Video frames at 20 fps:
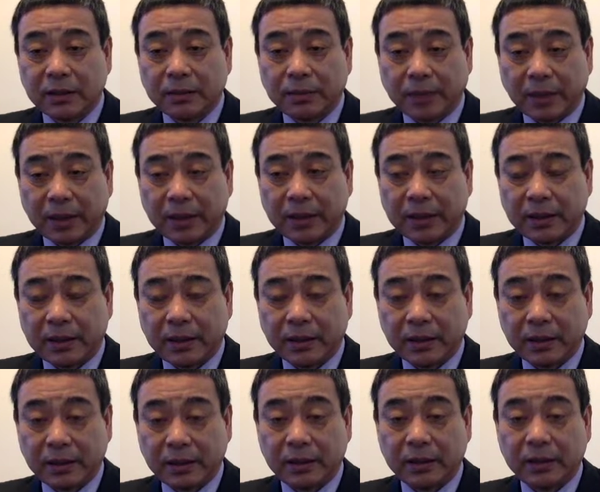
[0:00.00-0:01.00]
better.
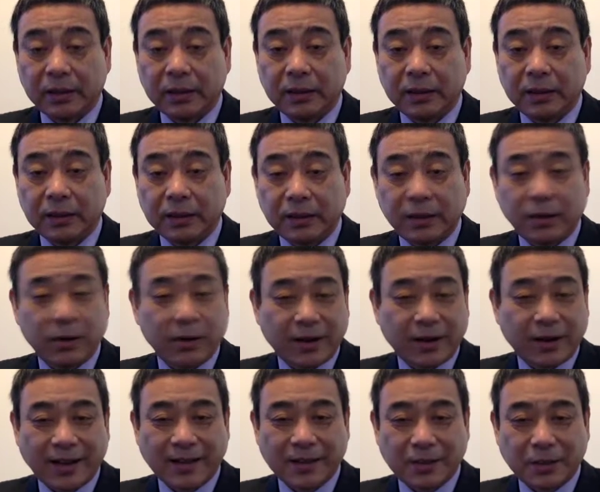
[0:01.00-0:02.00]
In our
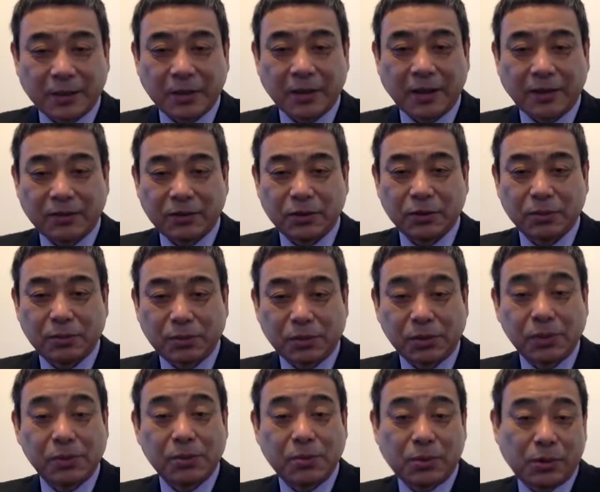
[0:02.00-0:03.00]
class, you're going to have to do
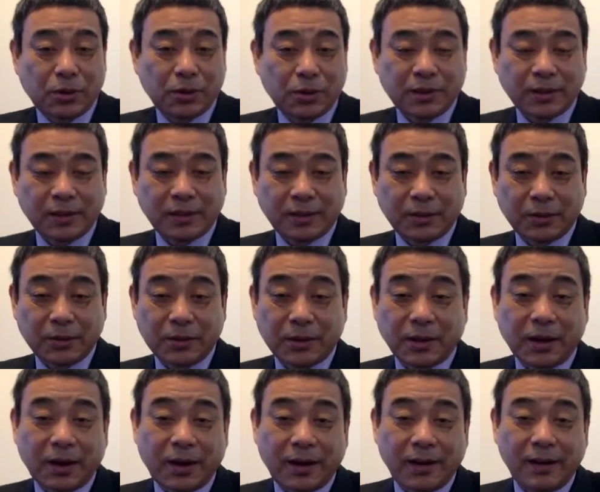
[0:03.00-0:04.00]
book reports, and those
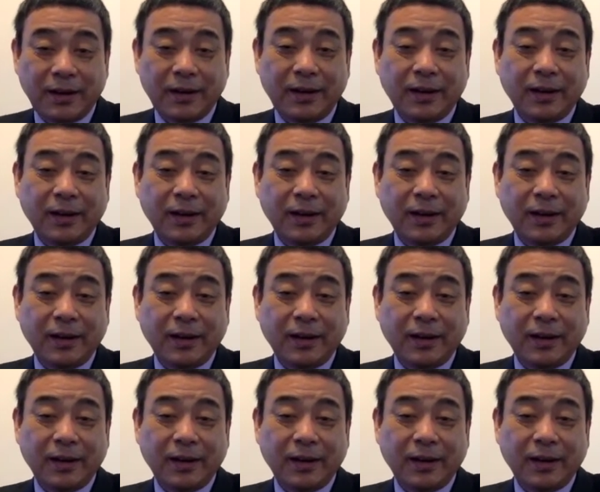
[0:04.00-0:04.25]
are